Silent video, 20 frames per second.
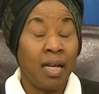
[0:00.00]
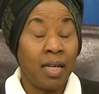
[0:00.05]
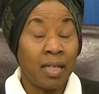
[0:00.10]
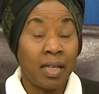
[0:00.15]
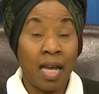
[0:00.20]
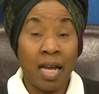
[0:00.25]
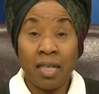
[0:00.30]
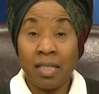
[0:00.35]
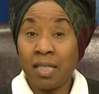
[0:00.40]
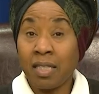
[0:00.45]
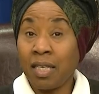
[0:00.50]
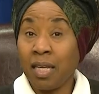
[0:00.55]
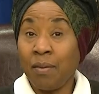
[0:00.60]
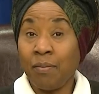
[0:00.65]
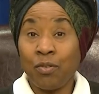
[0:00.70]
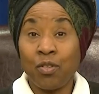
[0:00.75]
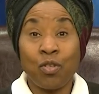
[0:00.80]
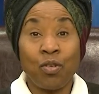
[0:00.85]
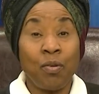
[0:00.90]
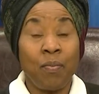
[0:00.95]
can
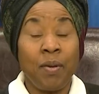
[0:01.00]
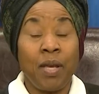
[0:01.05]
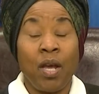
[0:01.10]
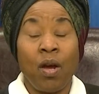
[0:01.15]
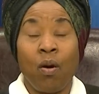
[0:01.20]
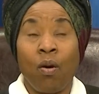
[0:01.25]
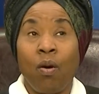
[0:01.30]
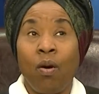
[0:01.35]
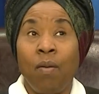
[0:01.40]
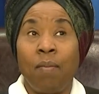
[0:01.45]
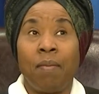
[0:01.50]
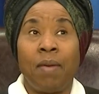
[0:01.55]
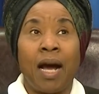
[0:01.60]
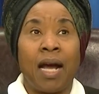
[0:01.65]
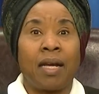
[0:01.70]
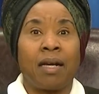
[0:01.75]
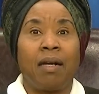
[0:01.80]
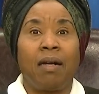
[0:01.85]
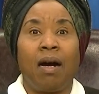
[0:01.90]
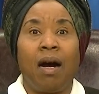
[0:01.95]
seems to be, oh
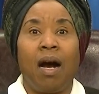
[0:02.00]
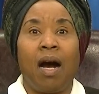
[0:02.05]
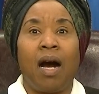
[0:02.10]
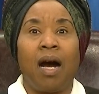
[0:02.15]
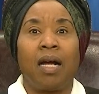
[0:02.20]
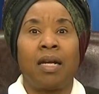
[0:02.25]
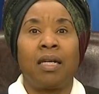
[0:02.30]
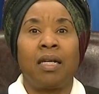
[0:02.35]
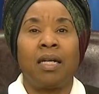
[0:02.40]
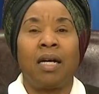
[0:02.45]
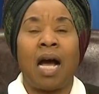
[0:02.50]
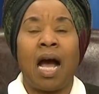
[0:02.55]
my God,